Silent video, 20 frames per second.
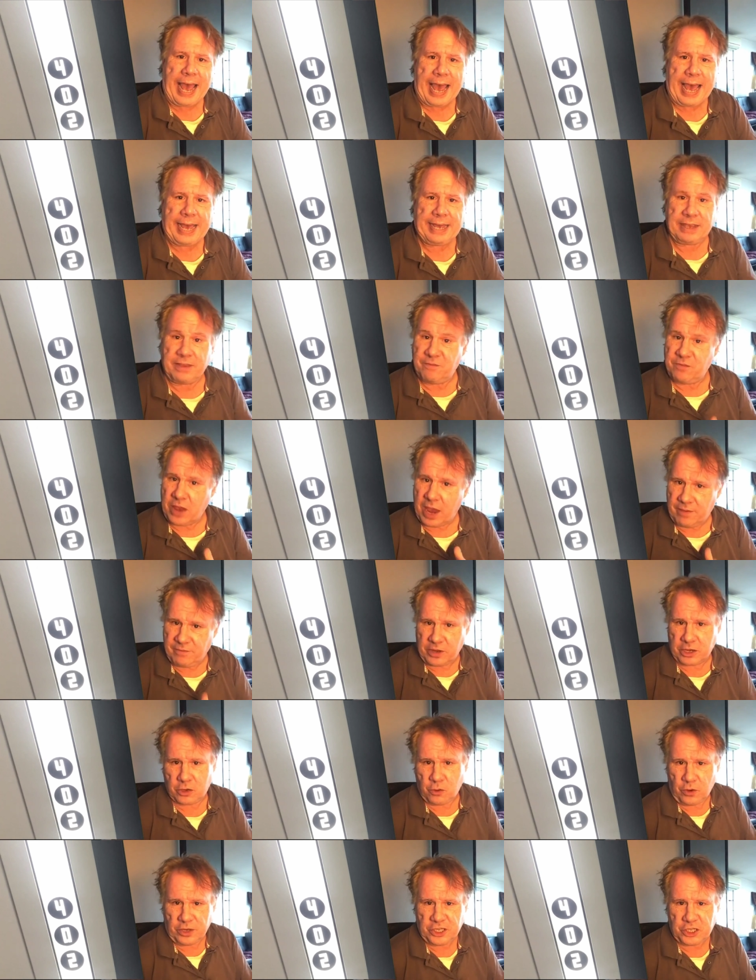If you have your
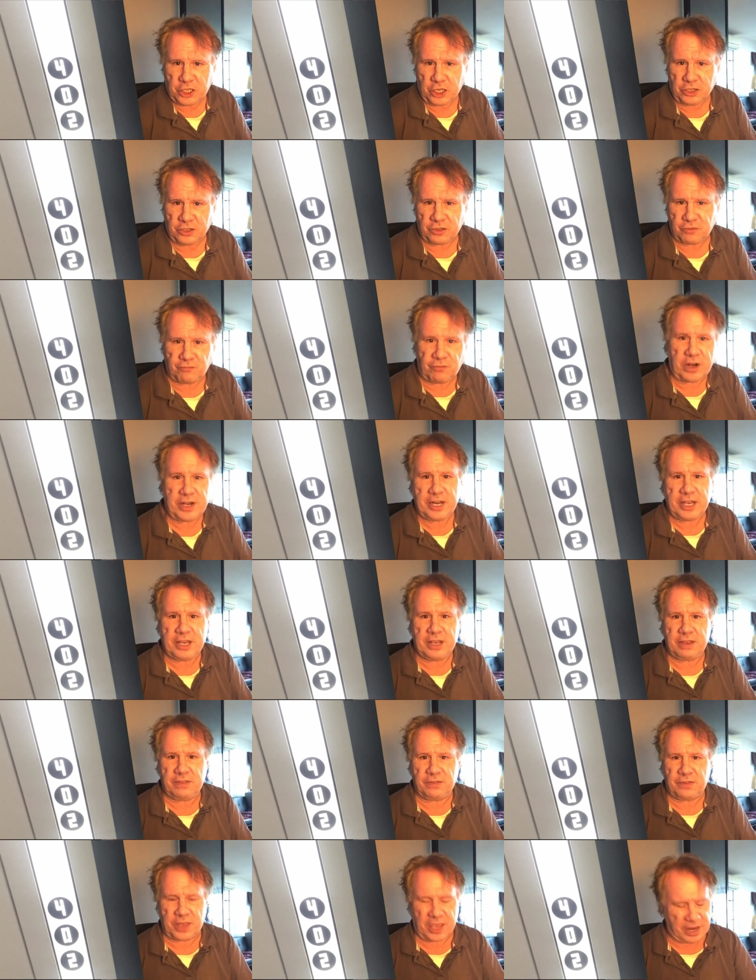questions
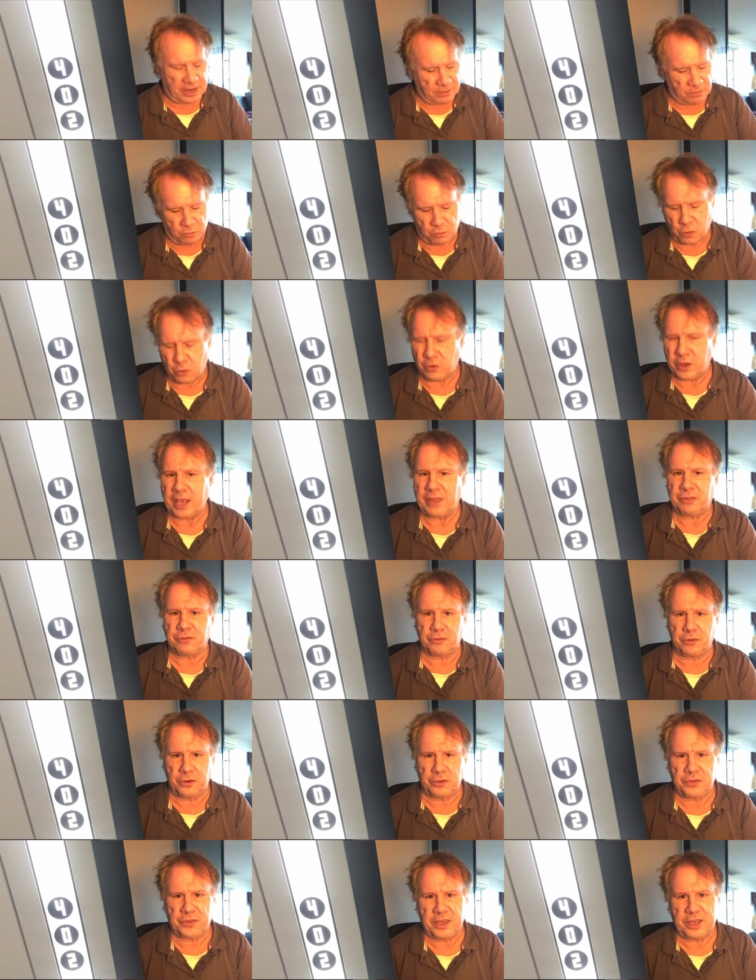ready, then we'll get
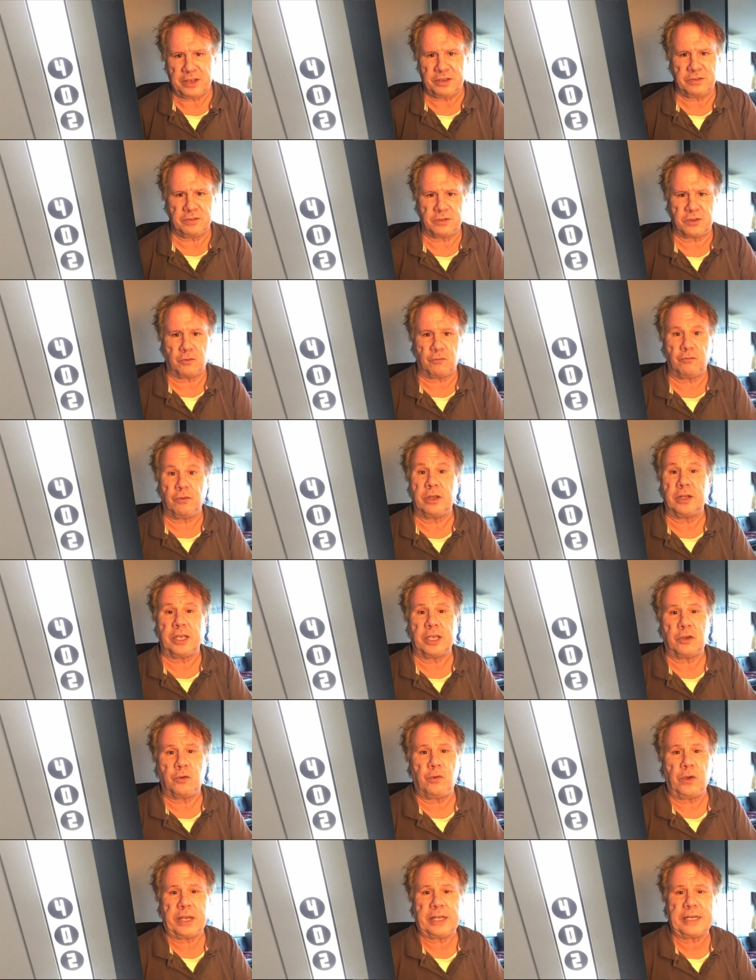through things really
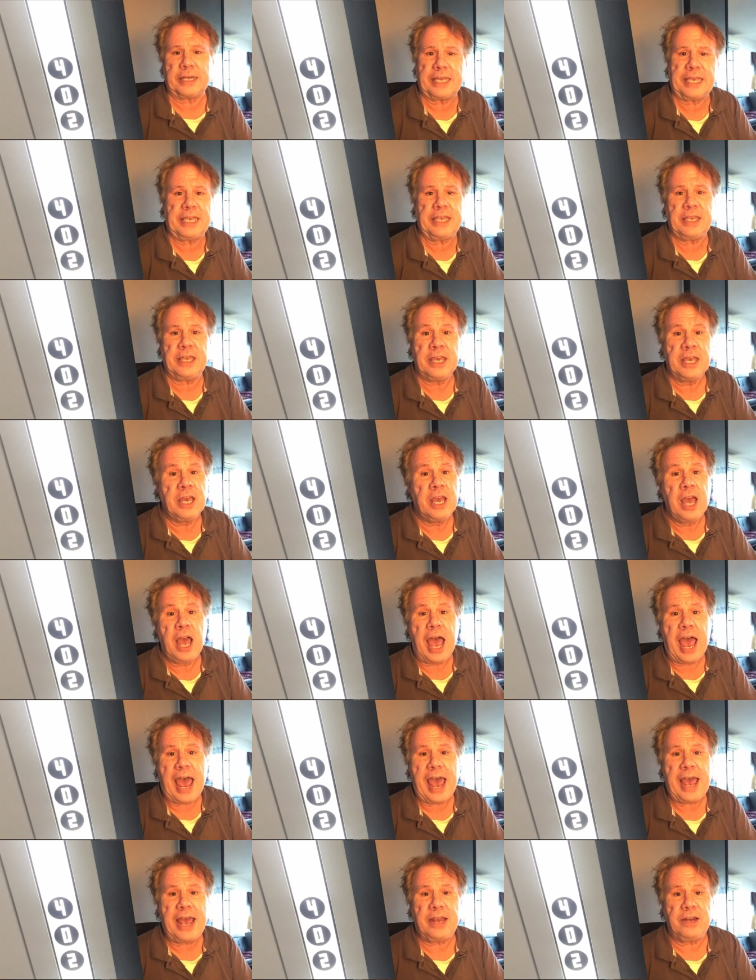quickly,
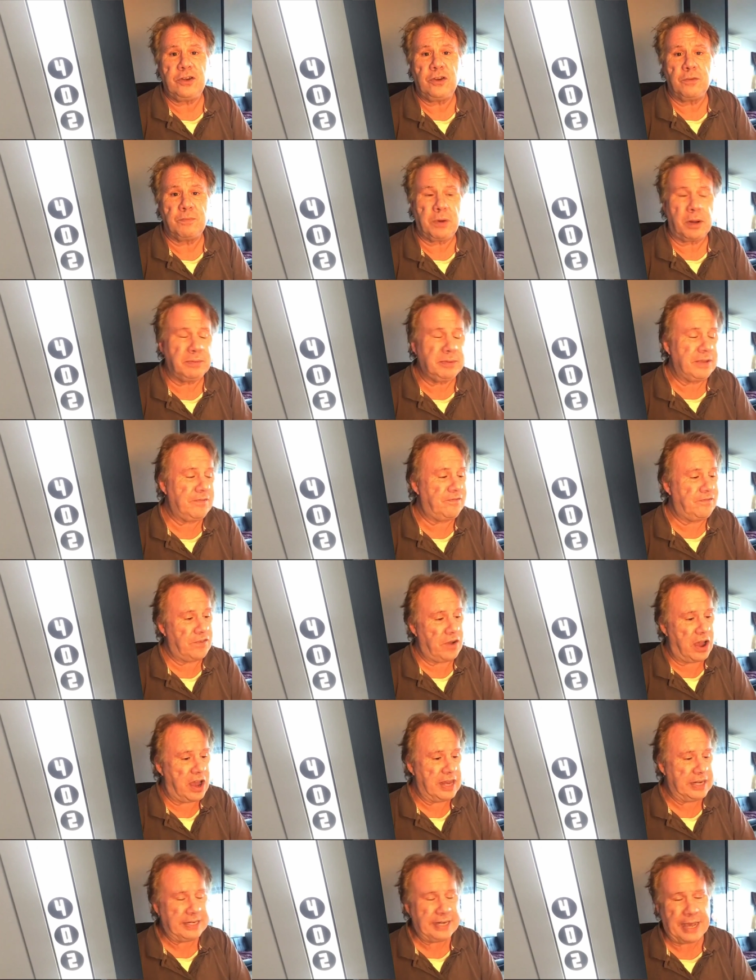and you'll probably
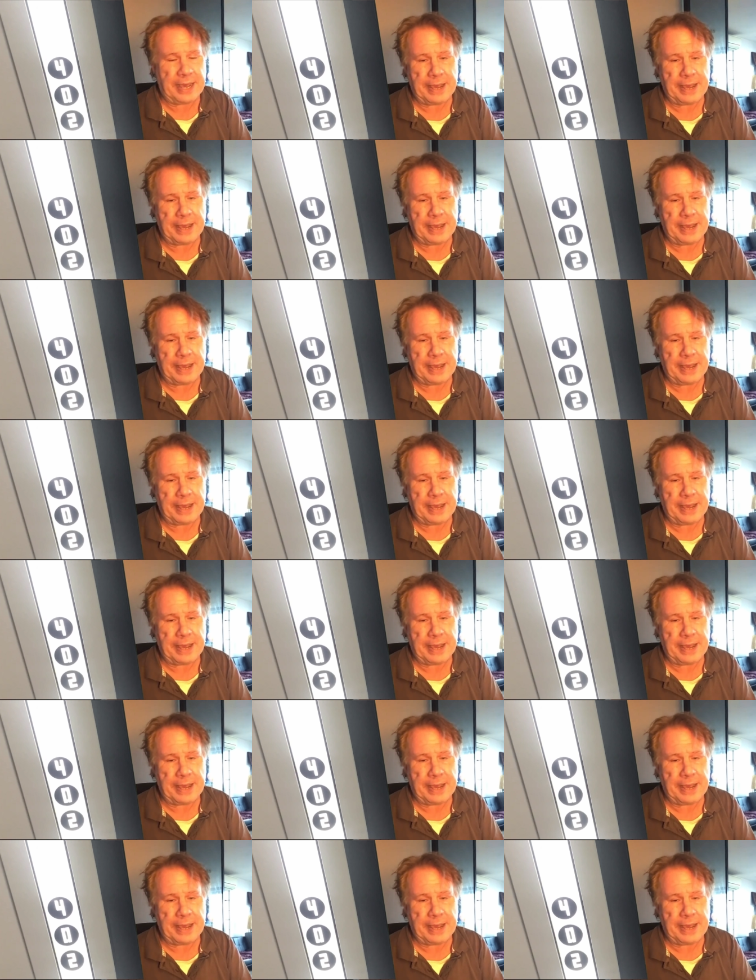find,